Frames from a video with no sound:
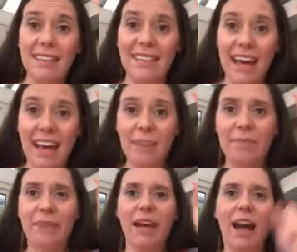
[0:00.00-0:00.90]
today
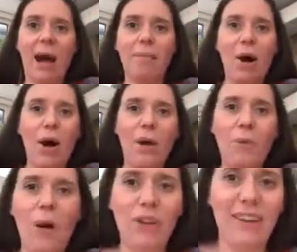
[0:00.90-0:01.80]
in our part
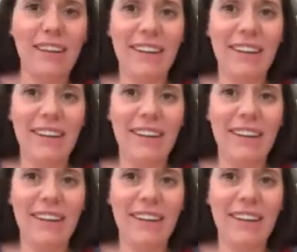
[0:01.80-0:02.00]
1